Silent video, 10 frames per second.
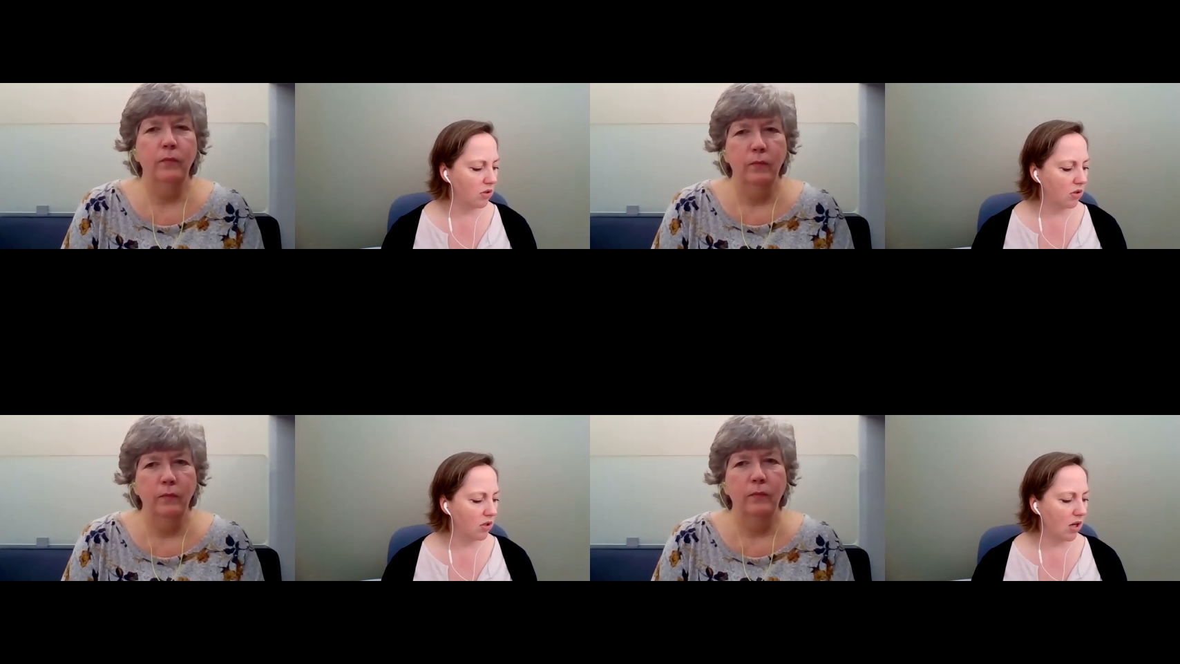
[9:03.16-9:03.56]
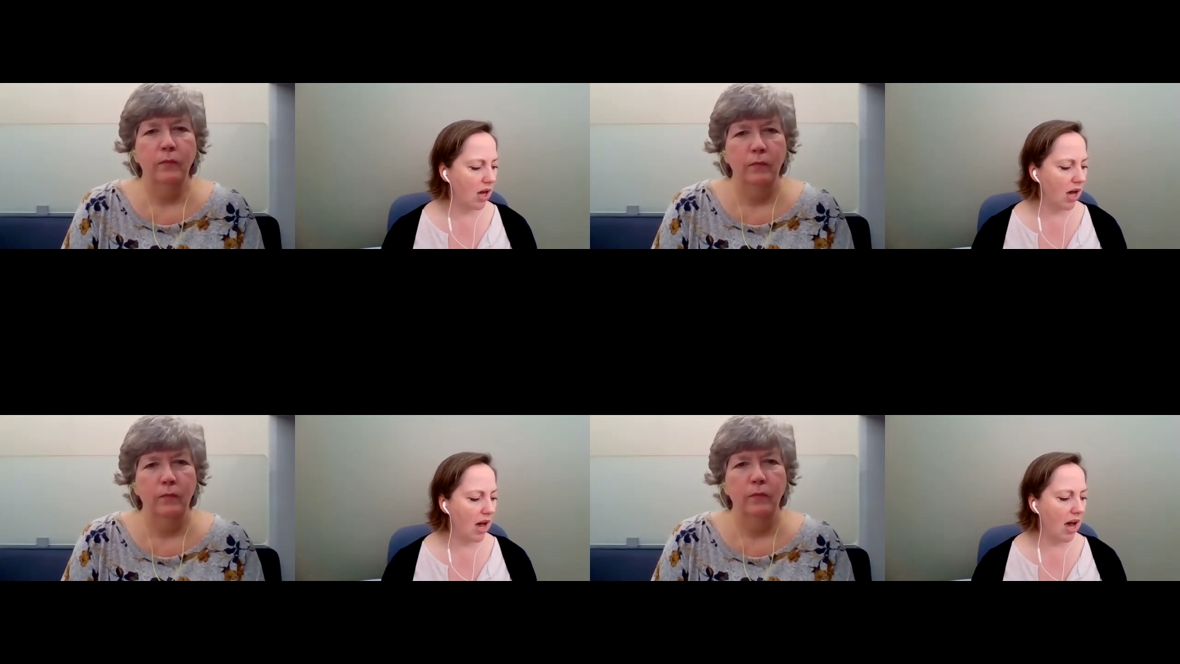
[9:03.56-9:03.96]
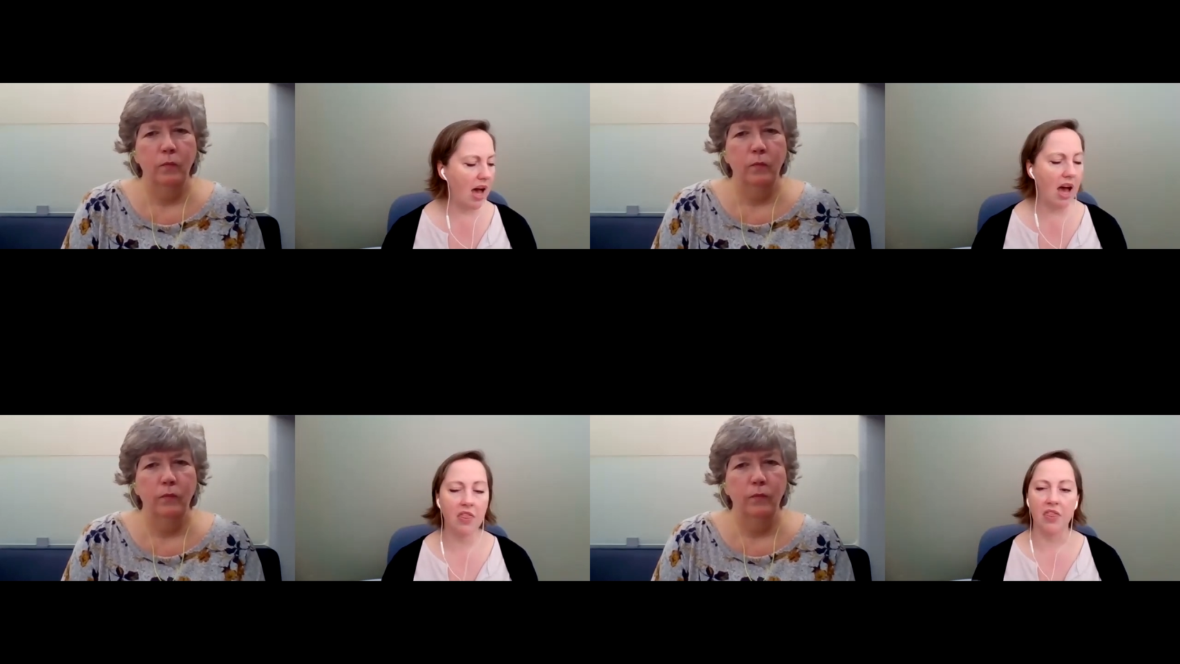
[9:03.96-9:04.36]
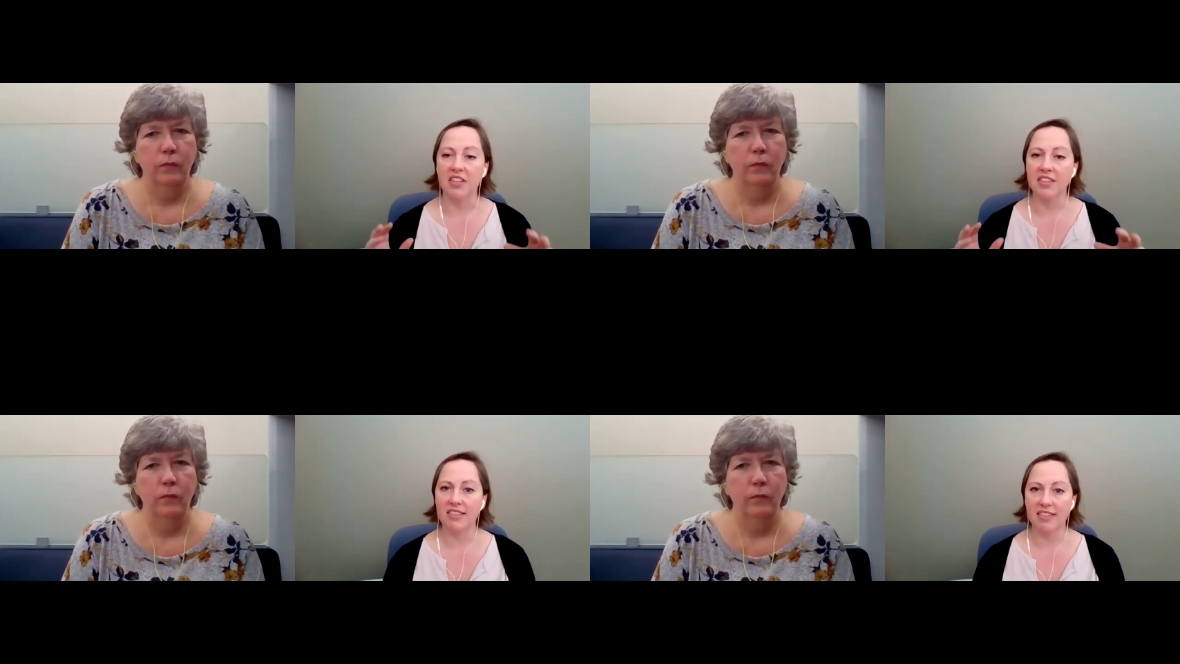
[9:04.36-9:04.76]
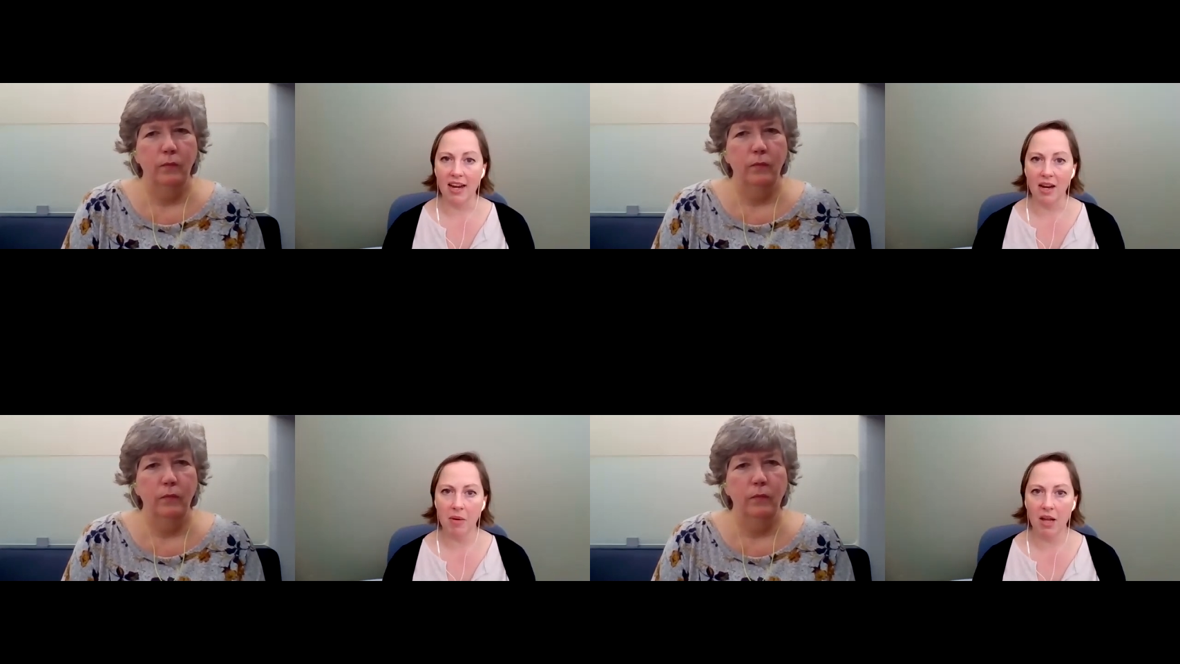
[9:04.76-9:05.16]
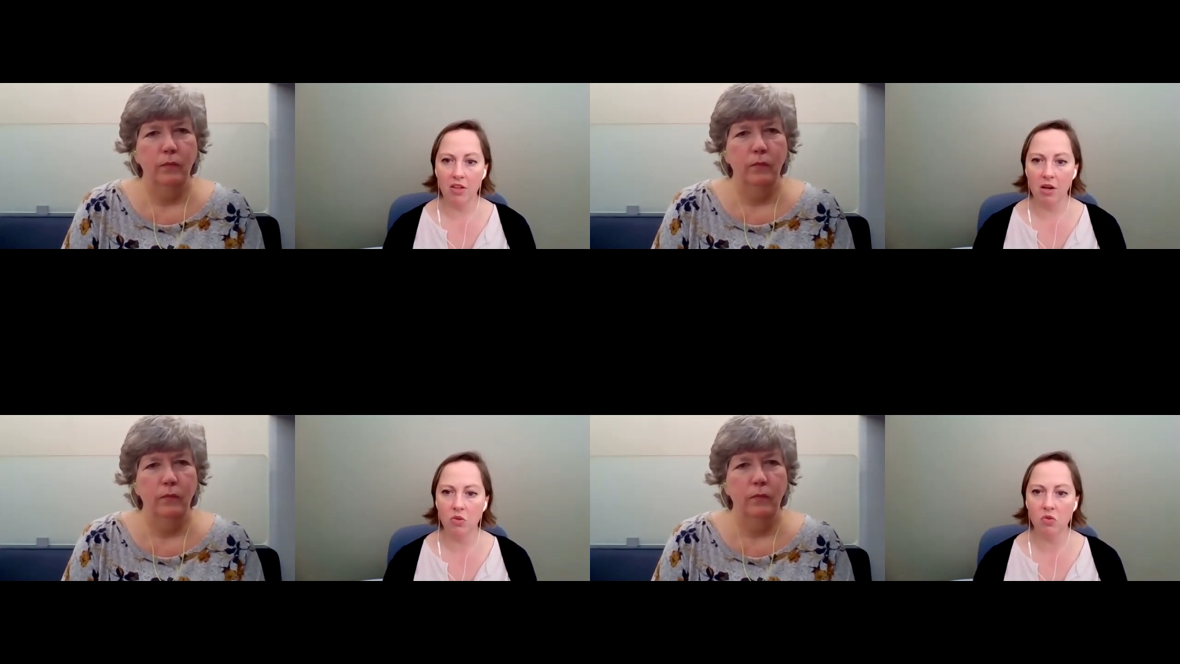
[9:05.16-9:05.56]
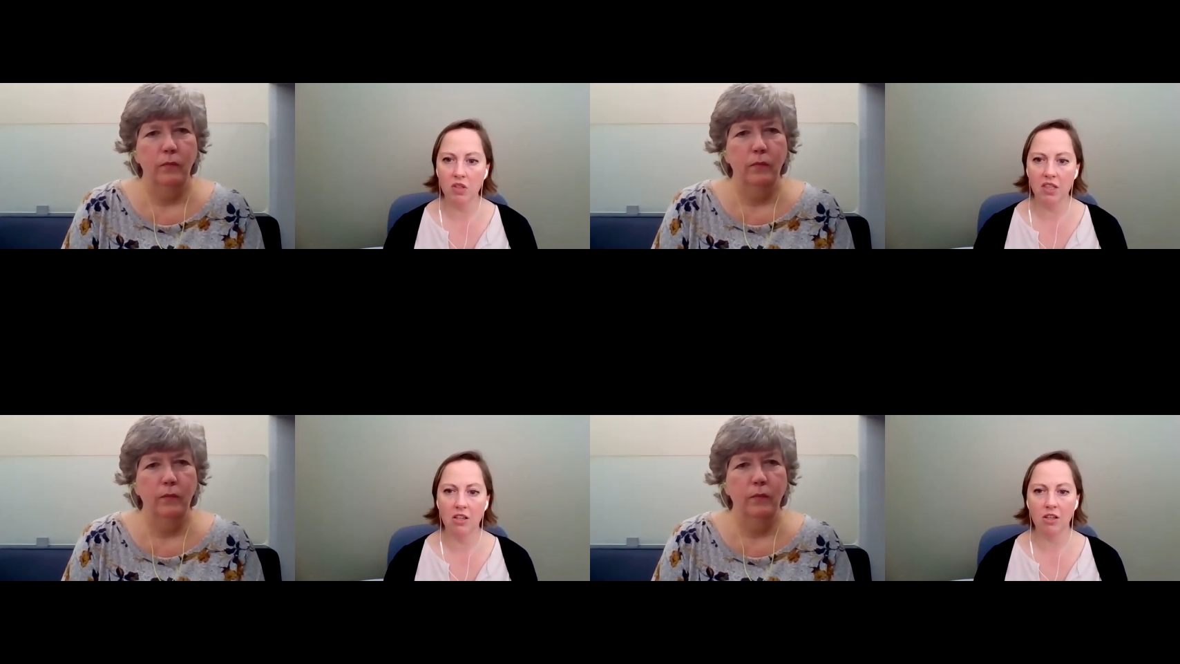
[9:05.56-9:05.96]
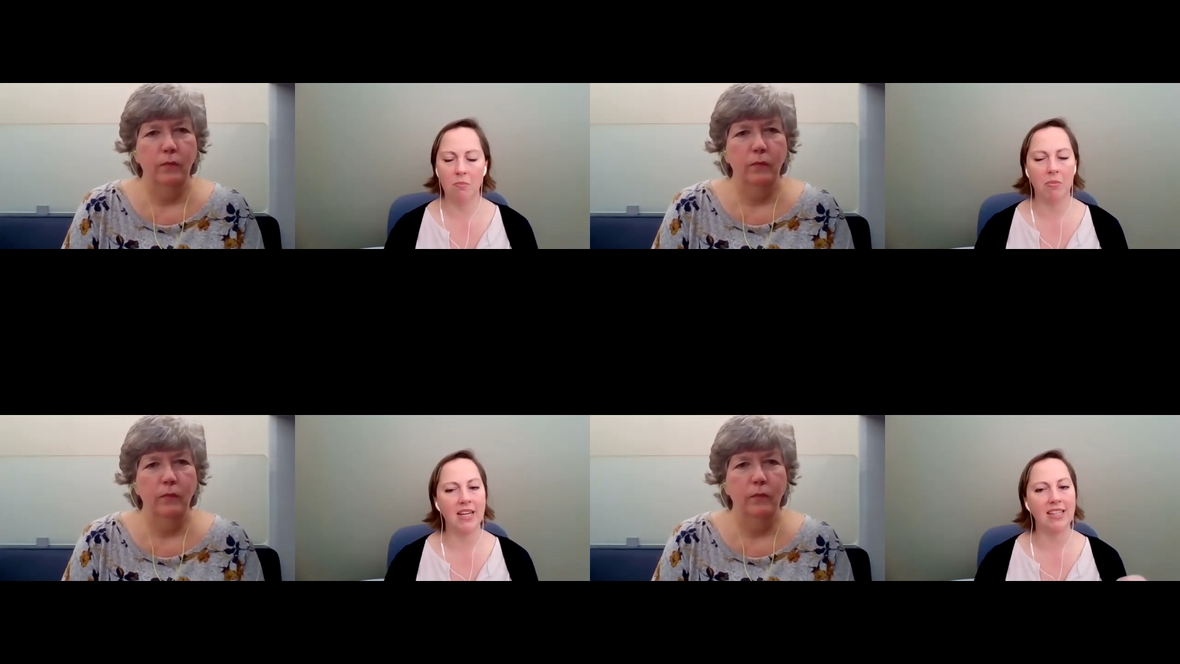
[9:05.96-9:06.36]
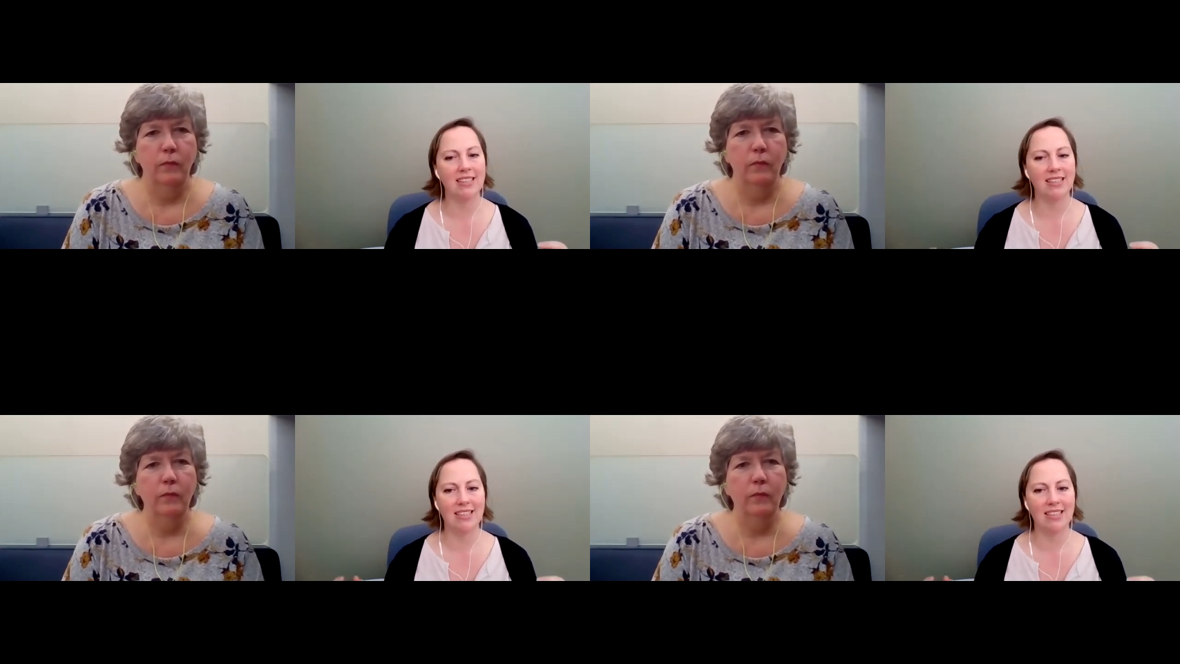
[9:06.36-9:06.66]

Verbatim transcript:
Speaker 1: mm-hmm. the setup I thought was really good, but it